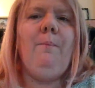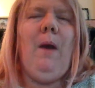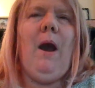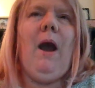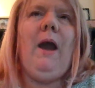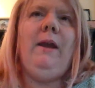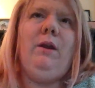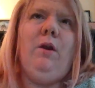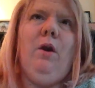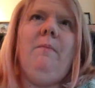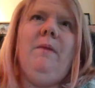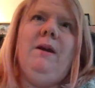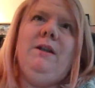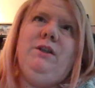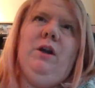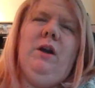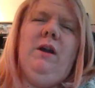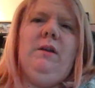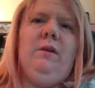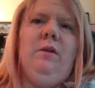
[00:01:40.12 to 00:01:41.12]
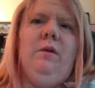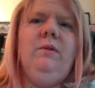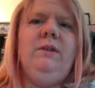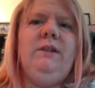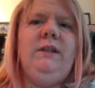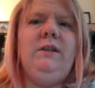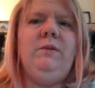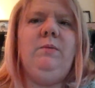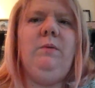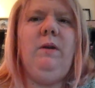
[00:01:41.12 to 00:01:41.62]
I got my
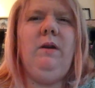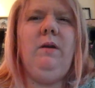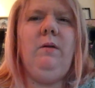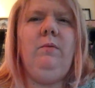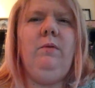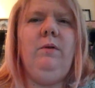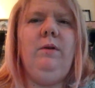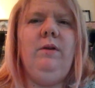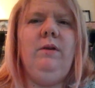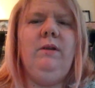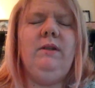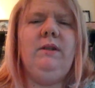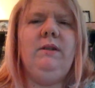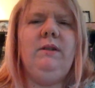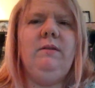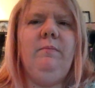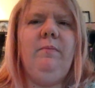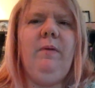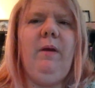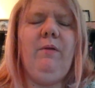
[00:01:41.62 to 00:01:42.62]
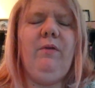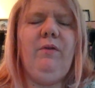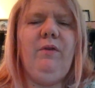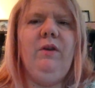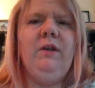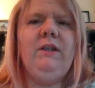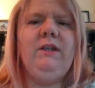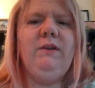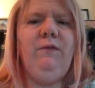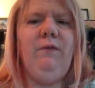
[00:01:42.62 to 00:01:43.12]
diagnosis when I was about
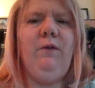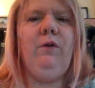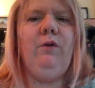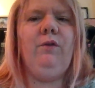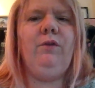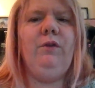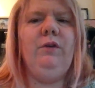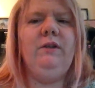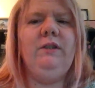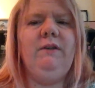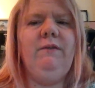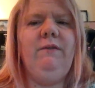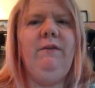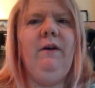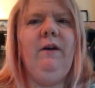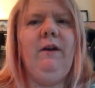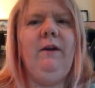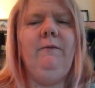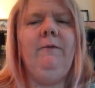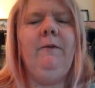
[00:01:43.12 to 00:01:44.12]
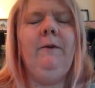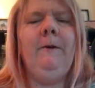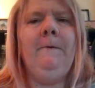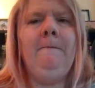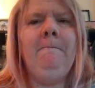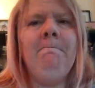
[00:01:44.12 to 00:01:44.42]
34, 35.